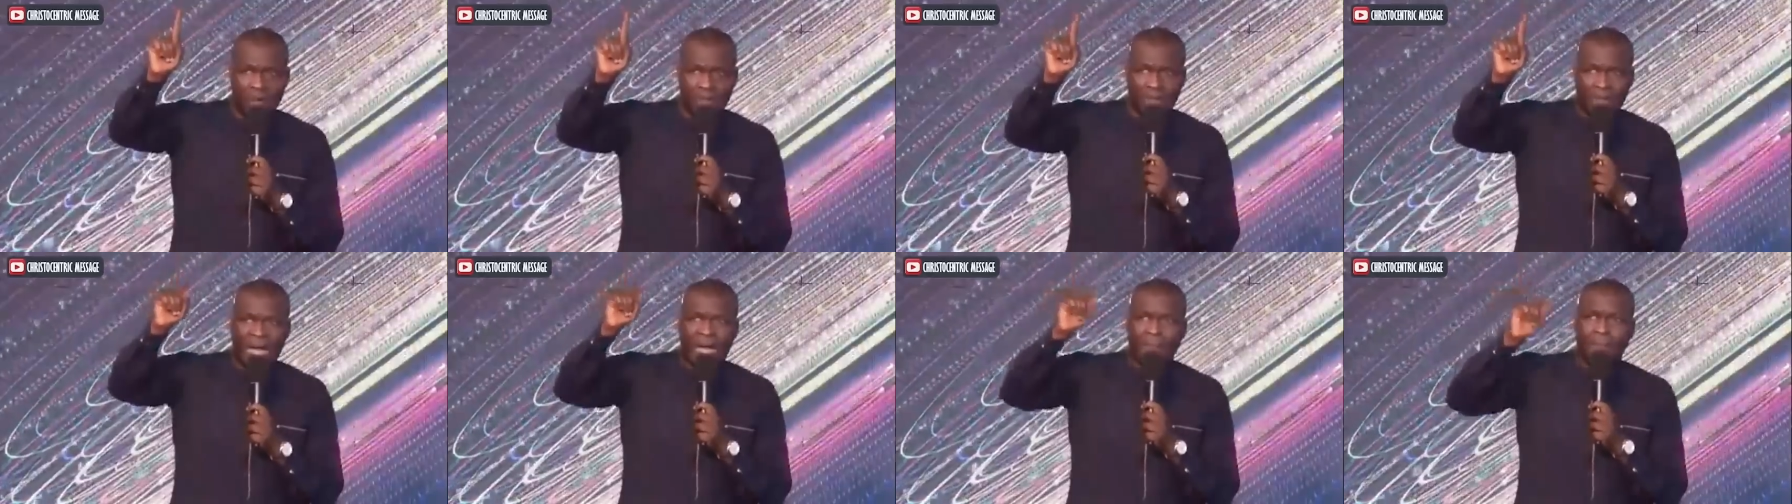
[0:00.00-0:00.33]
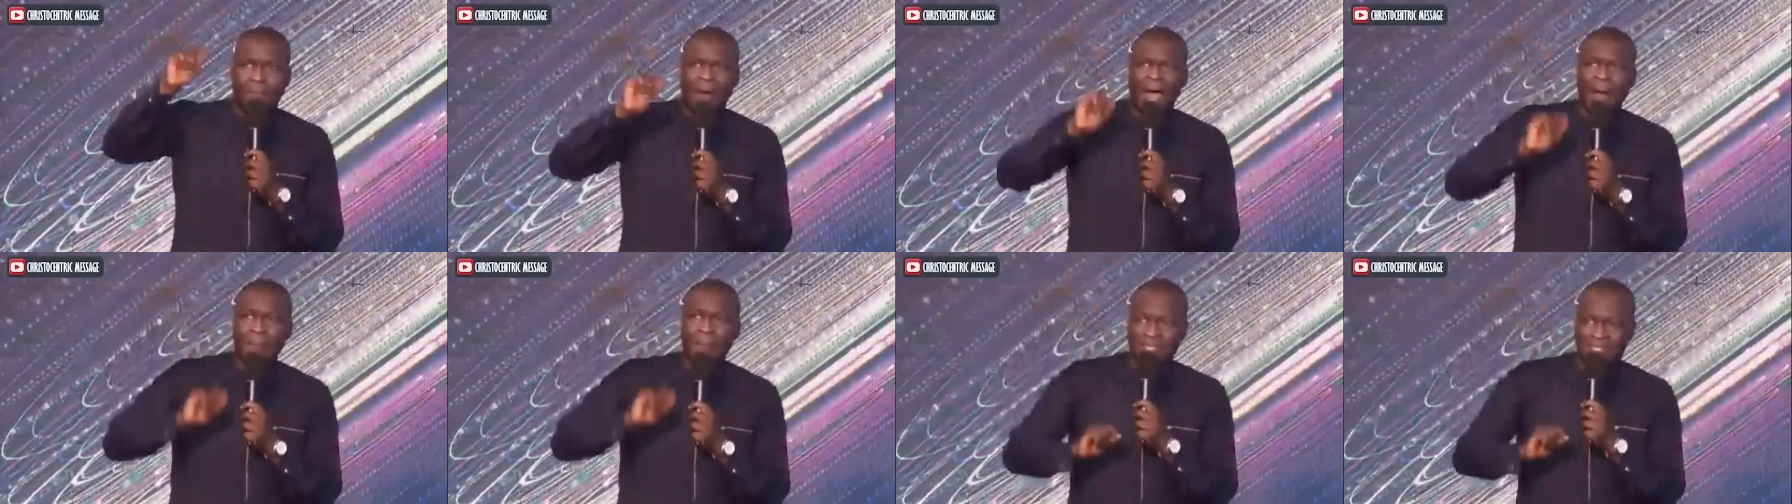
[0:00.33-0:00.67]
my
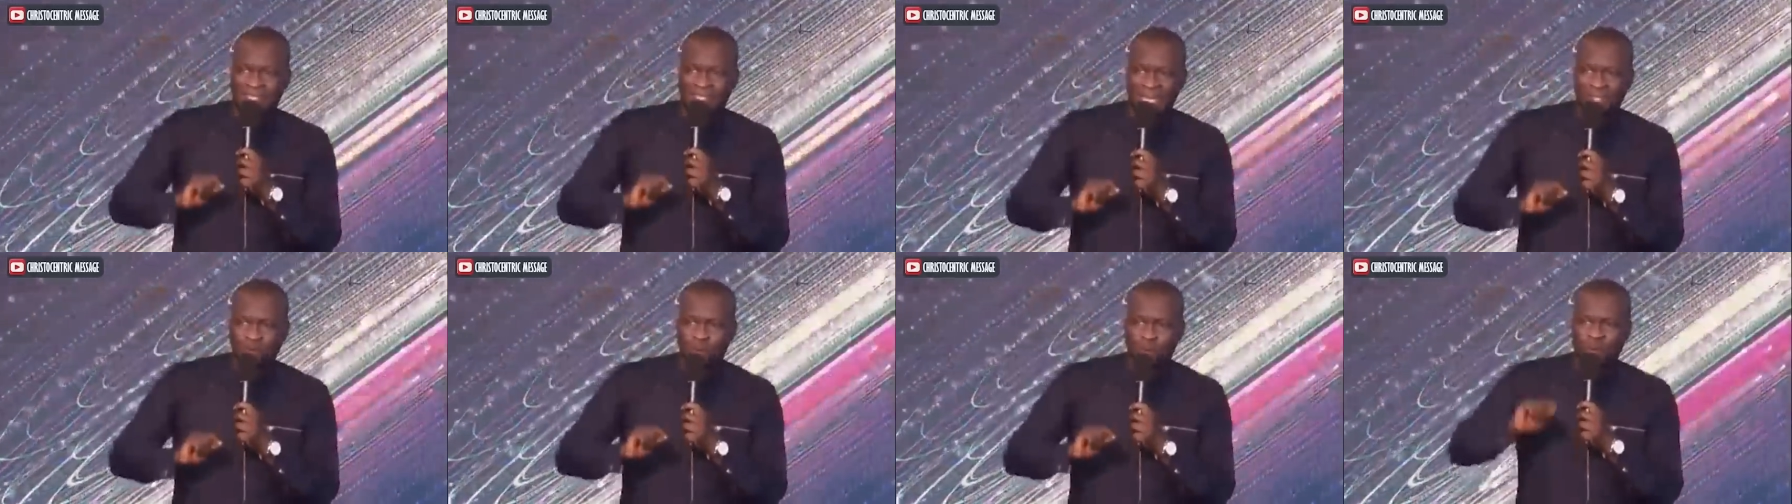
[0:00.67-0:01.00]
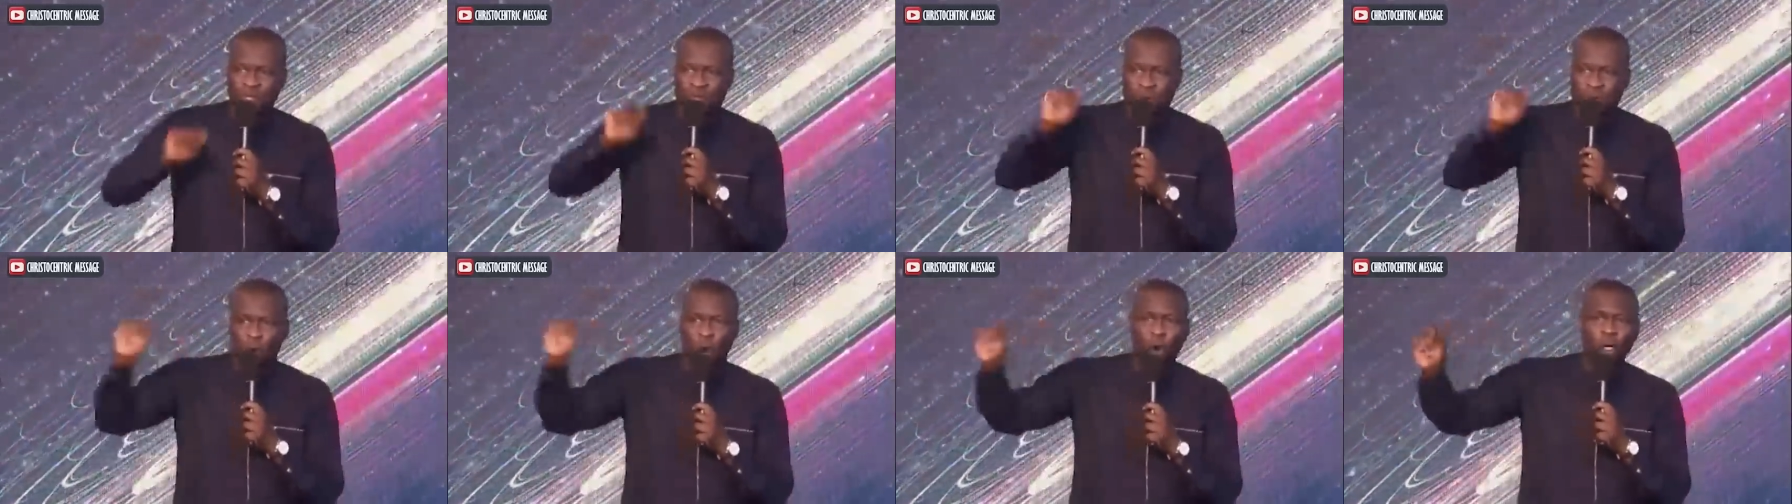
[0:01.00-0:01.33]
bible says
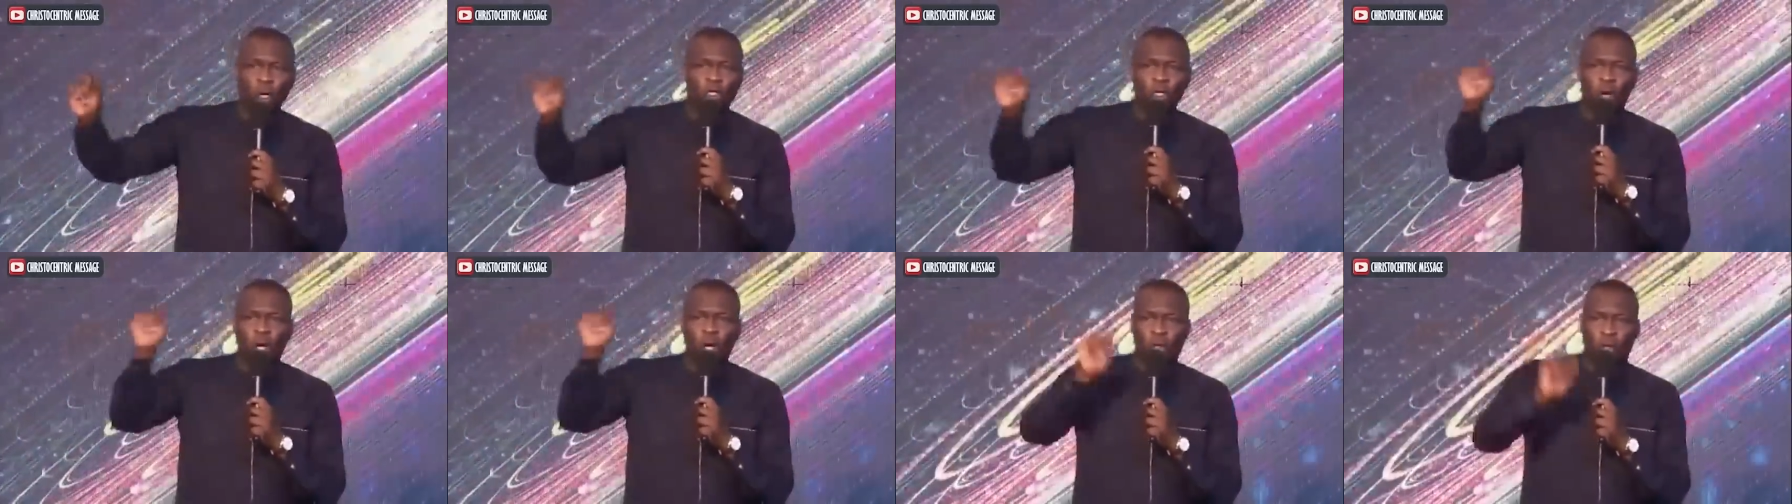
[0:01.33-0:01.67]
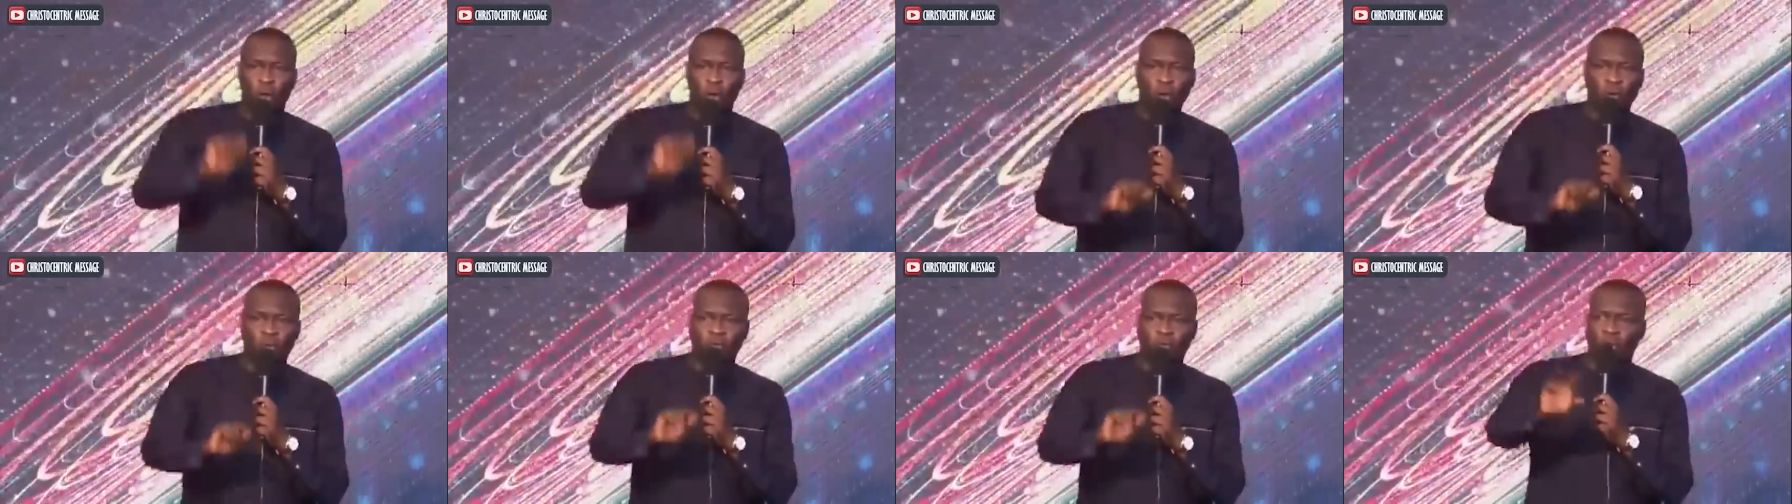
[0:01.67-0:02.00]
withhold not
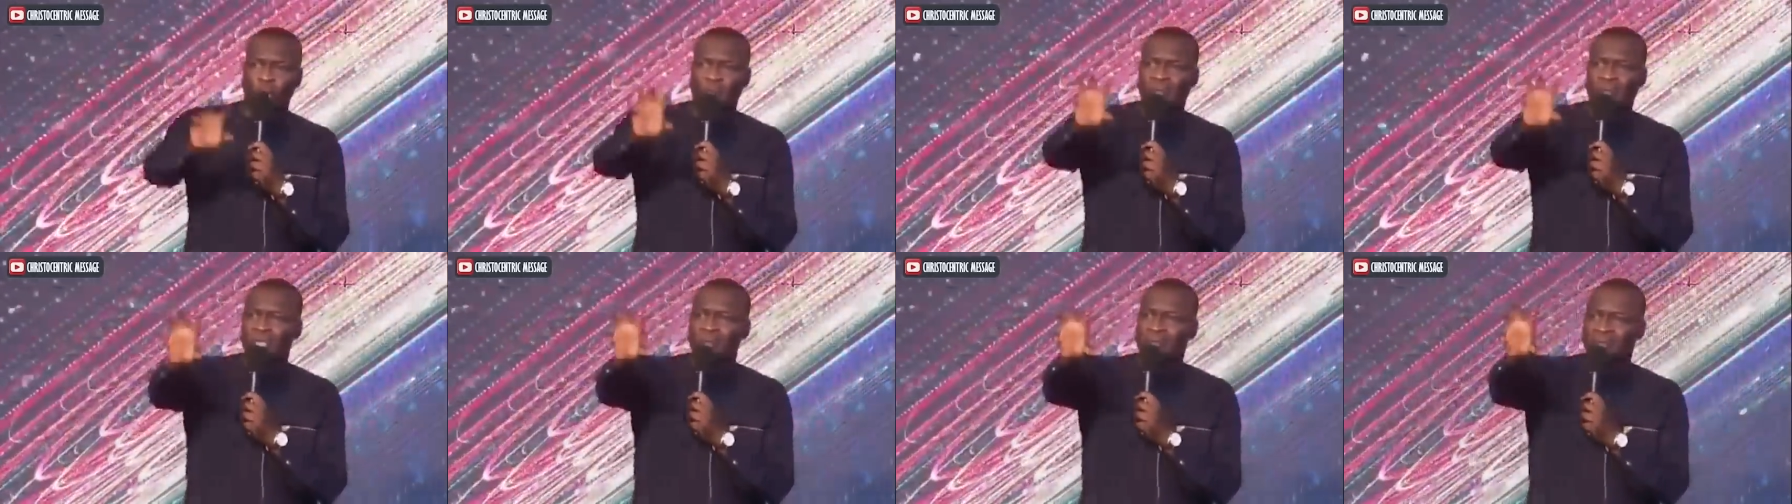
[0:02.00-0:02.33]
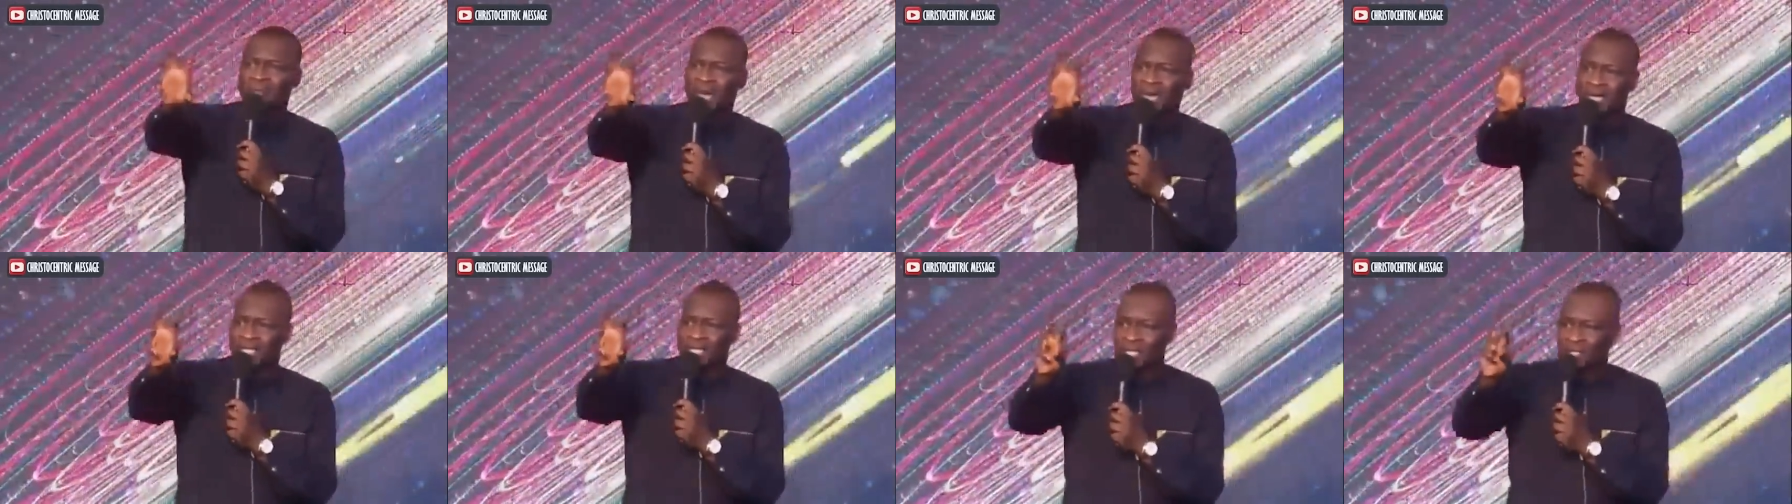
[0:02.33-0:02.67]
good from him
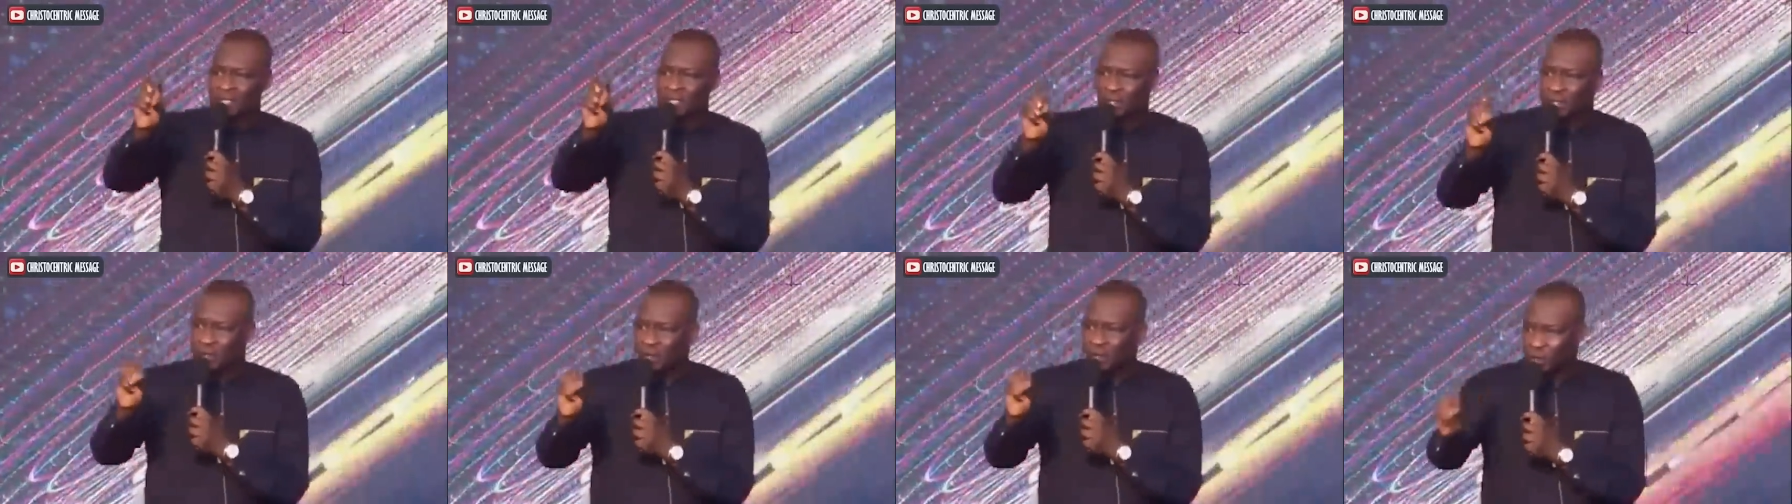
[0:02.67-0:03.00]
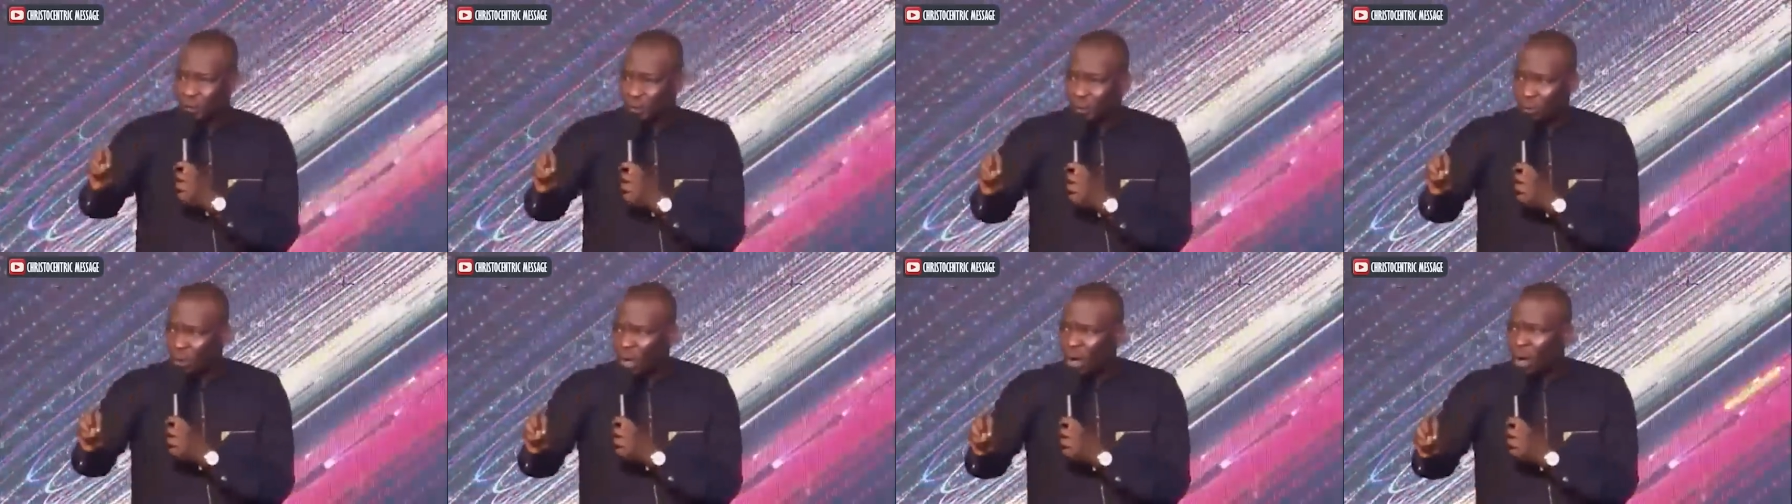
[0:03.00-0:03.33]
that it is
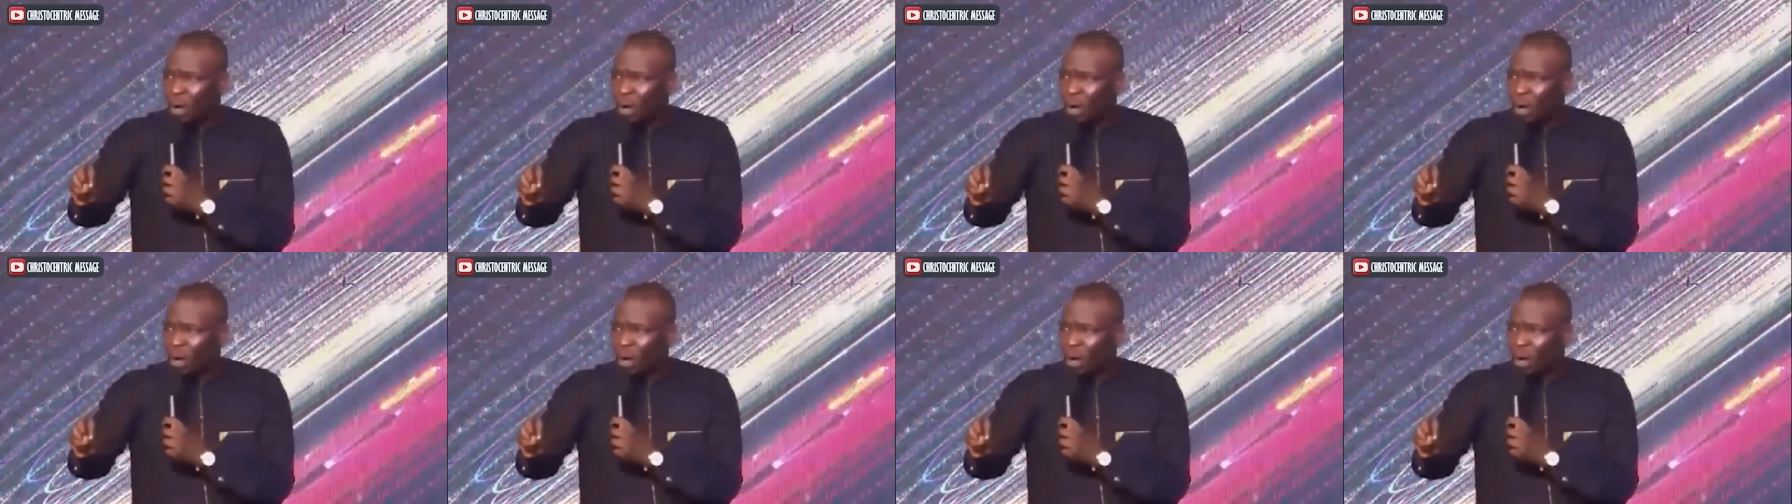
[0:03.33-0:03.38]
due